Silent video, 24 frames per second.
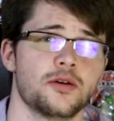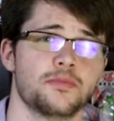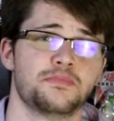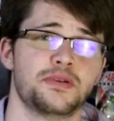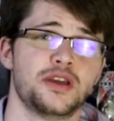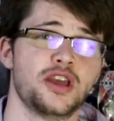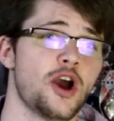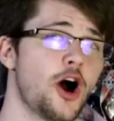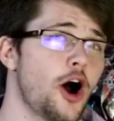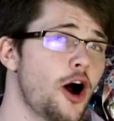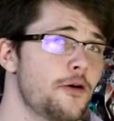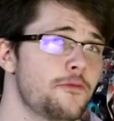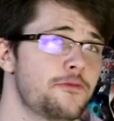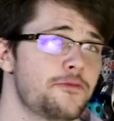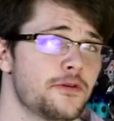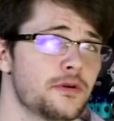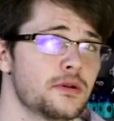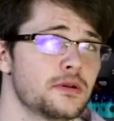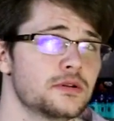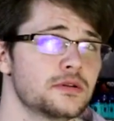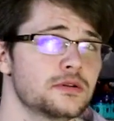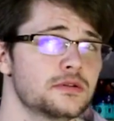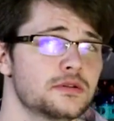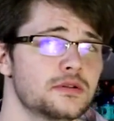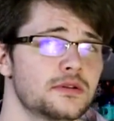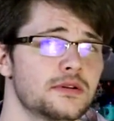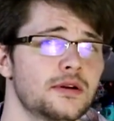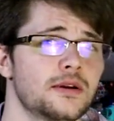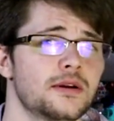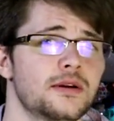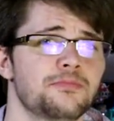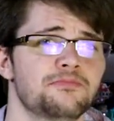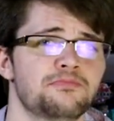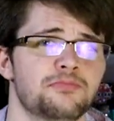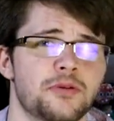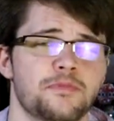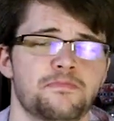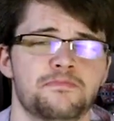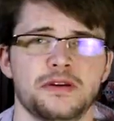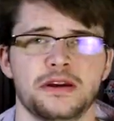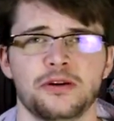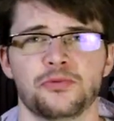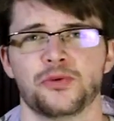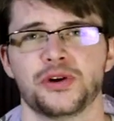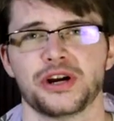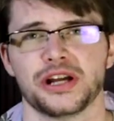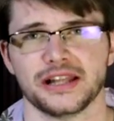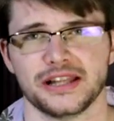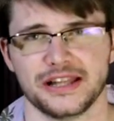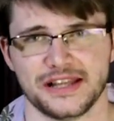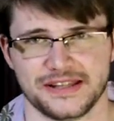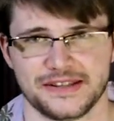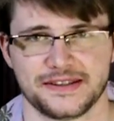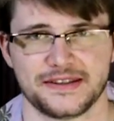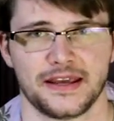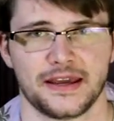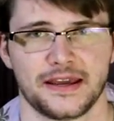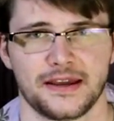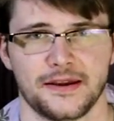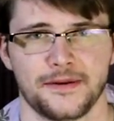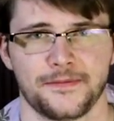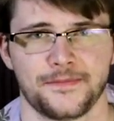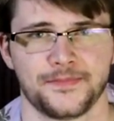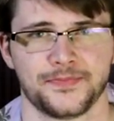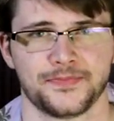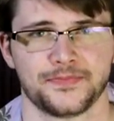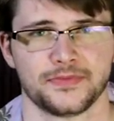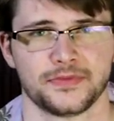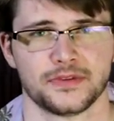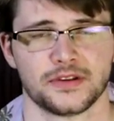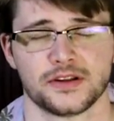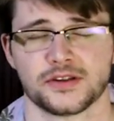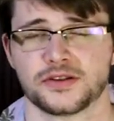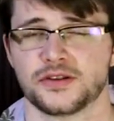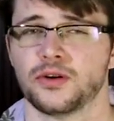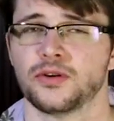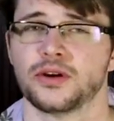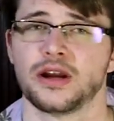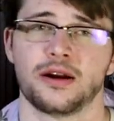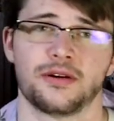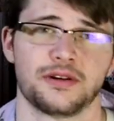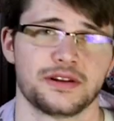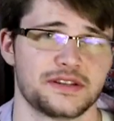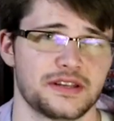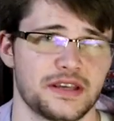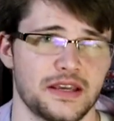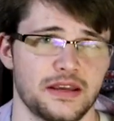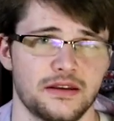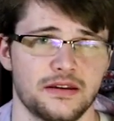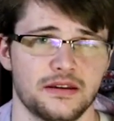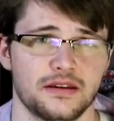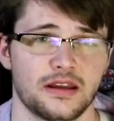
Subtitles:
Be hopeful, but be realistic. There's no guarantee.